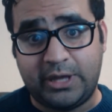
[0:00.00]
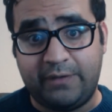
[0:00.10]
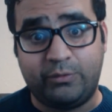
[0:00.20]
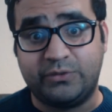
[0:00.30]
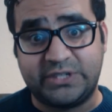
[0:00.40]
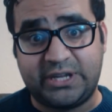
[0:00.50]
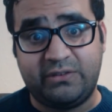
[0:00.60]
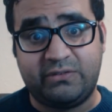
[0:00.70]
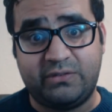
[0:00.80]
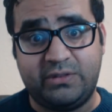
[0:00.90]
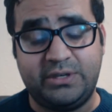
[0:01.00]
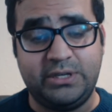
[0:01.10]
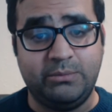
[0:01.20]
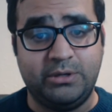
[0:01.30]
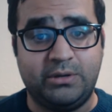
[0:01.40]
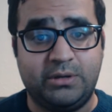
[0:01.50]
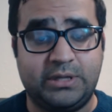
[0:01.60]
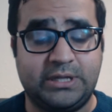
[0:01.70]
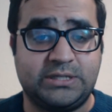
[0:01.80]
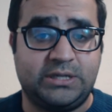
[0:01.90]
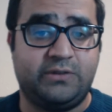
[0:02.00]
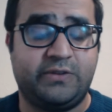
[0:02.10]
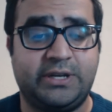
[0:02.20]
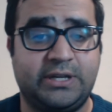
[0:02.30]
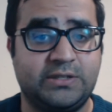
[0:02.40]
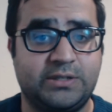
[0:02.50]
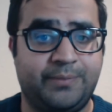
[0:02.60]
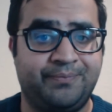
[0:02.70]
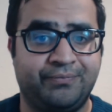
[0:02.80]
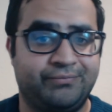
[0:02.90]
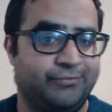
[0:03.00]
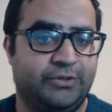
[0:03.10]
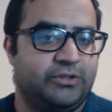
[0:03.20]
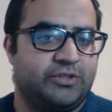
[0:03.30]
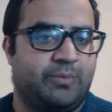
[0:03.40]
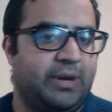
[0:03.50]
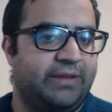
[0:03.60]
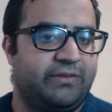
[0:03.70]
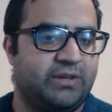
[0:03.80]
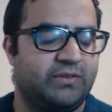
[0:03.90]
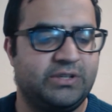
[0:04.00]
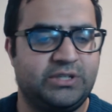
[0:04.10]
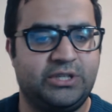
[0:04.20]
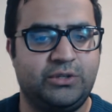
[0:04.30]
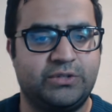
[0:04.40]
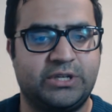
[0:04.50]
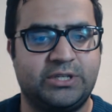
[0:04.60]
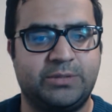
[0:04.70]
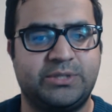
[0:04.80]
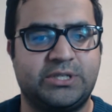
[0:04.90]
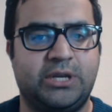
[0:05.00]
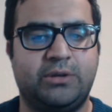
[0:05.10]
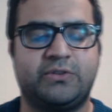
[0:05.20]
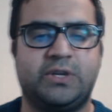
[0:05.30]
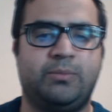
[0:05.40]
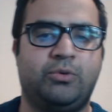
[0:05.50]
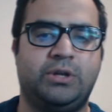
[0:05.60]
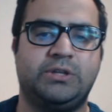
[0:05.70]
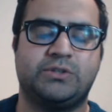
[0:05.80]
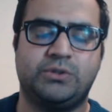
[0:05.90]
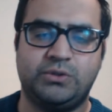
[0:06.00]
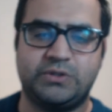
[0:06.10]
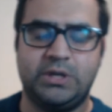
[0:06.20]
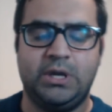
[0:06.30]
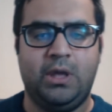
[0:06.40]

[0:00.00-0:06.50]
everyone's against the demon that's inside Asta. It's not surprising. Essentially, they're using it as a scapegoat and excuse.